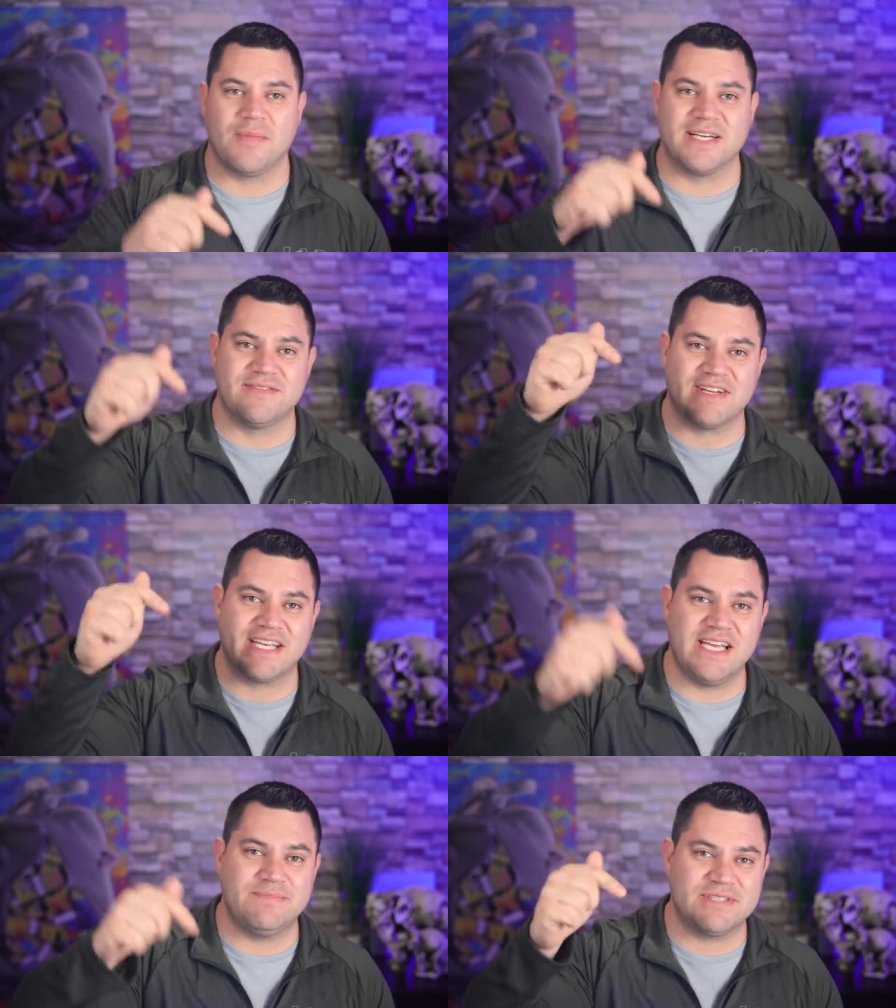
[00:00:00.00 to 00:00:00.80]
Because if it
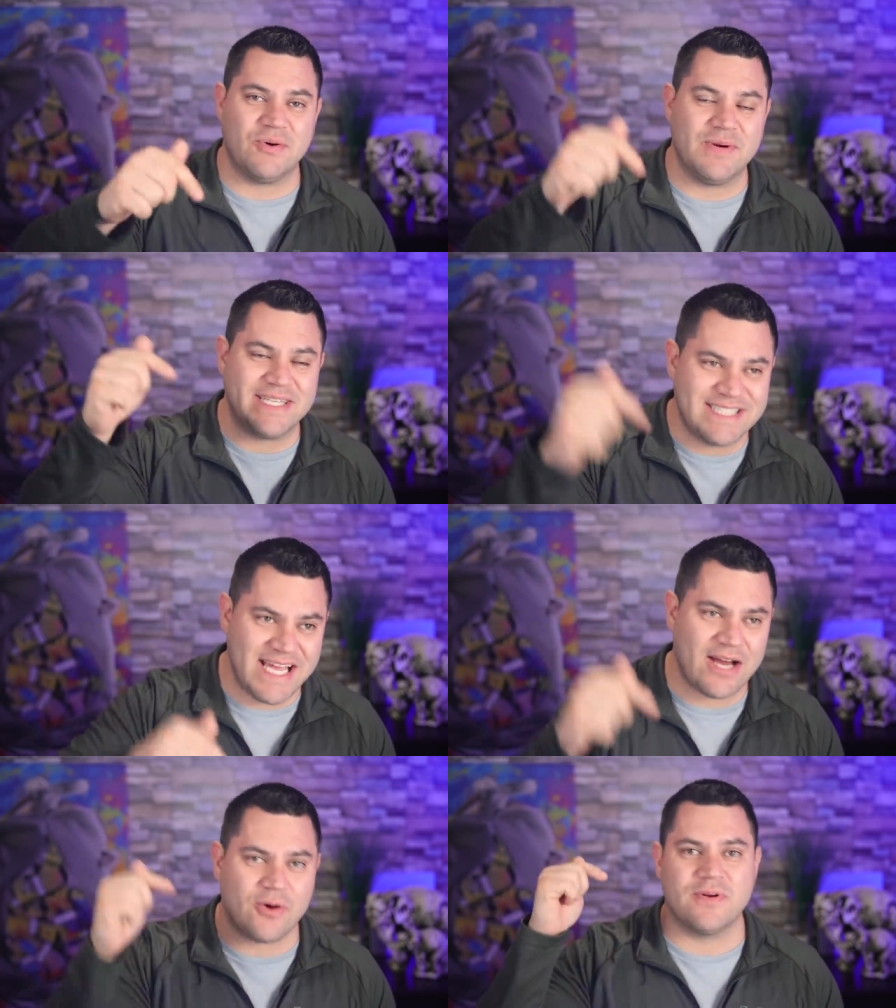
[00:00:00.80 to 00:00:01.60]
keeps going
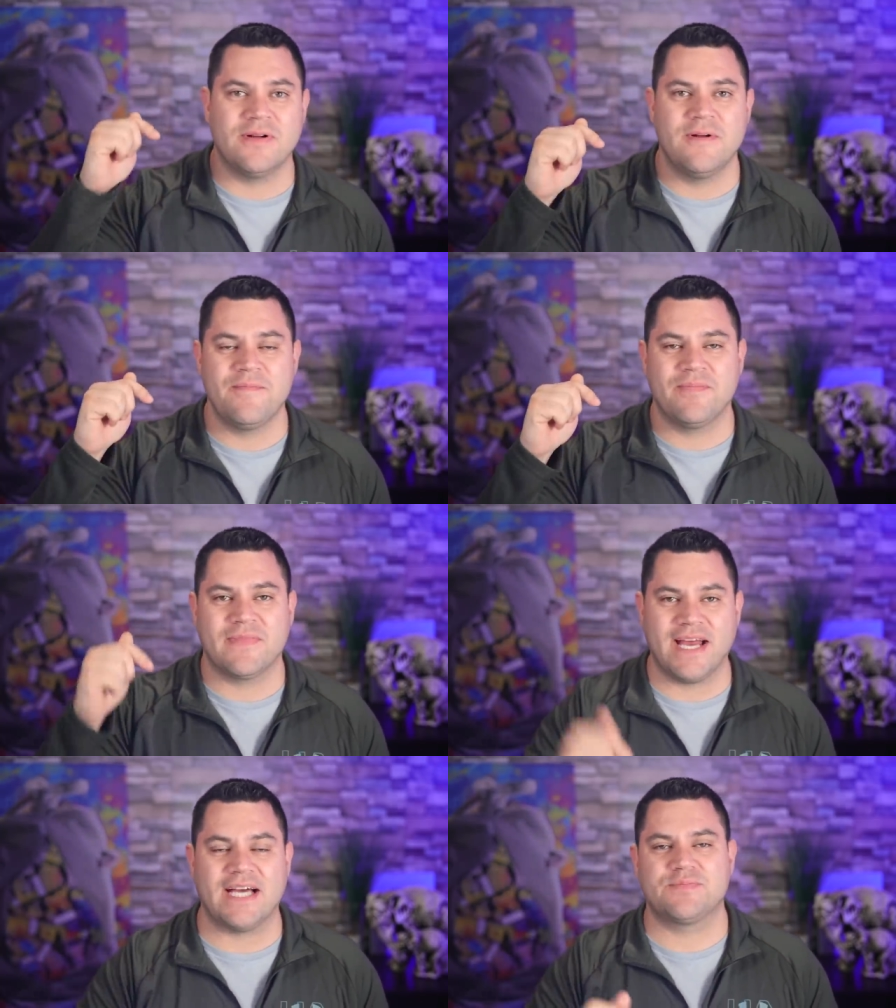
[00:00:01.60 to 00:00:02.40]
down,
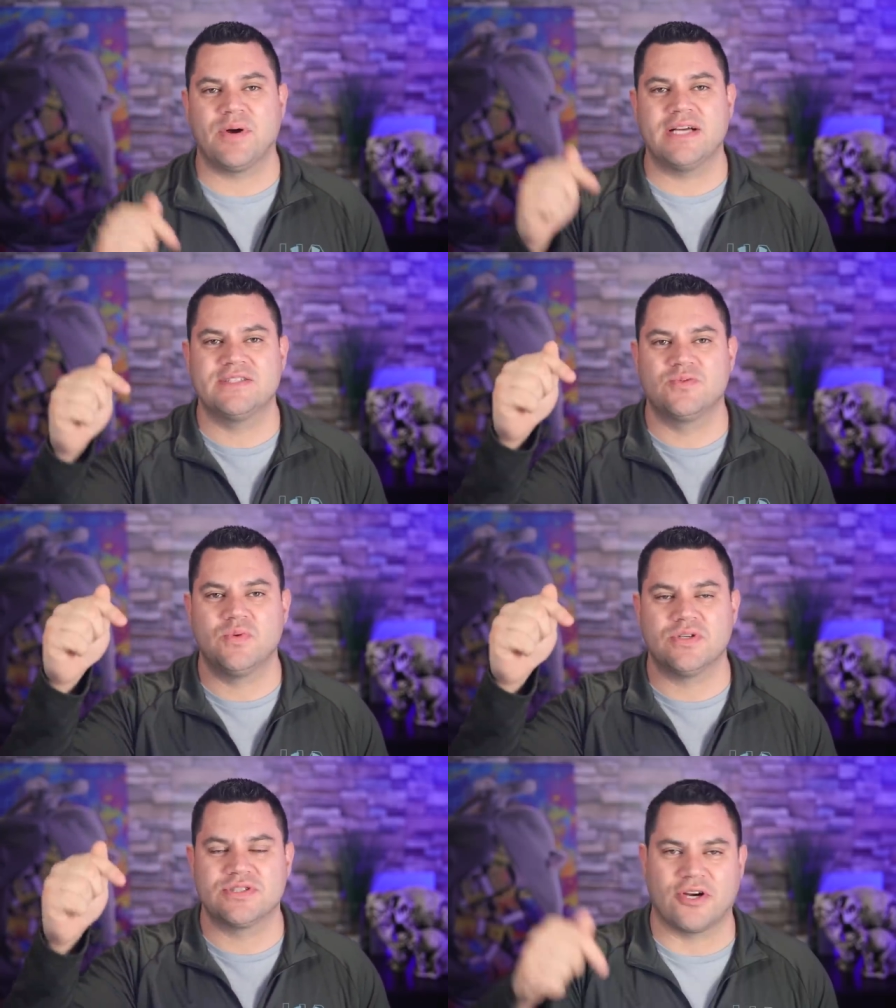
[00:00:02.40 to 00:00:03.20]
gas prices
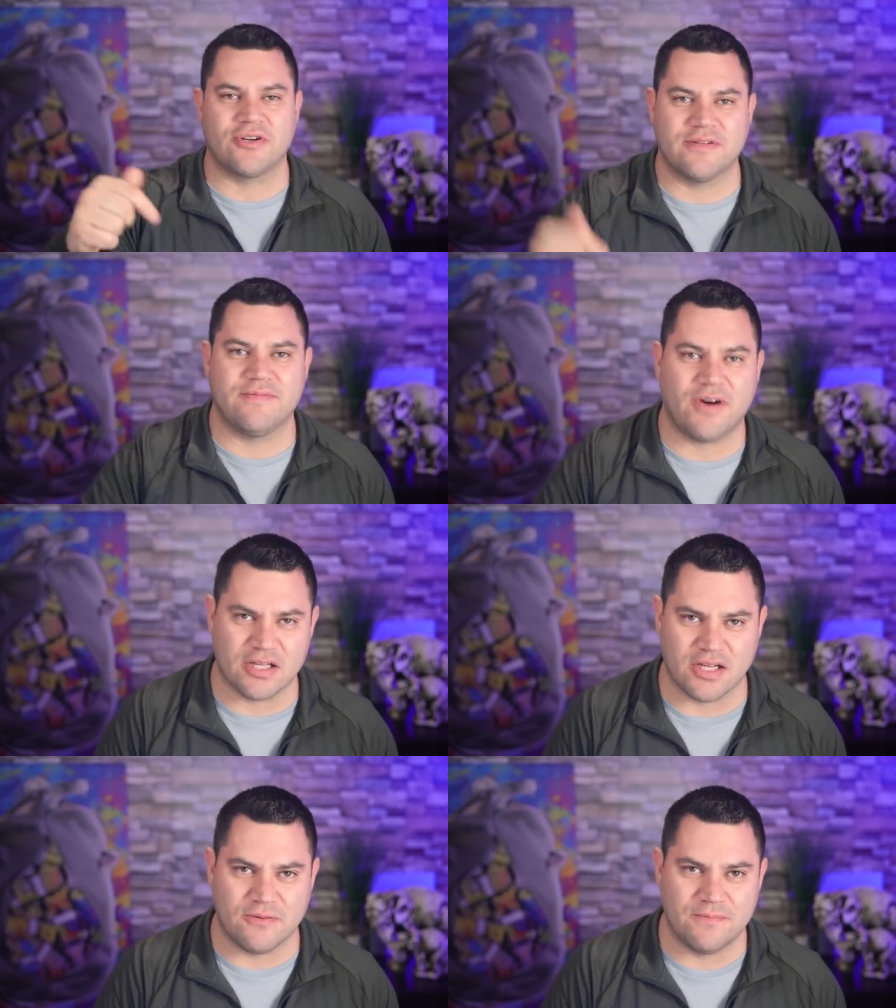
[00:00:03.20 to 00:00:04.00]
will start to
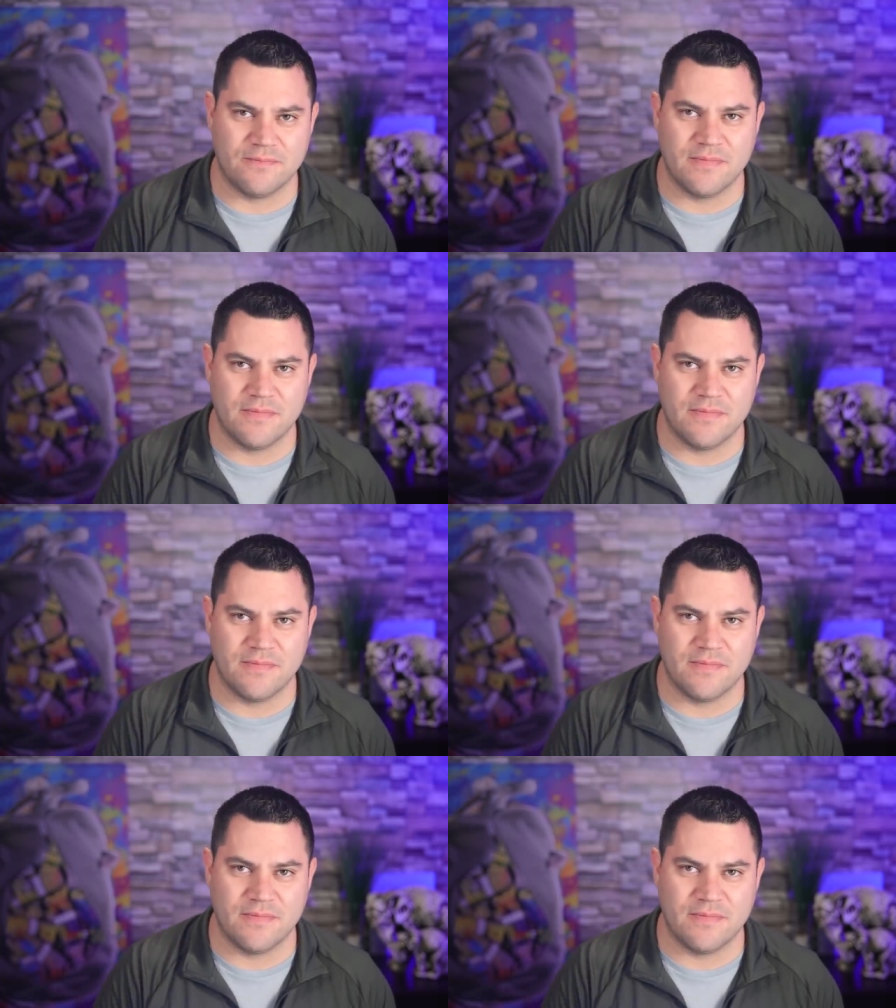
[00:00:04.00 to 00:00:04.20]
follow.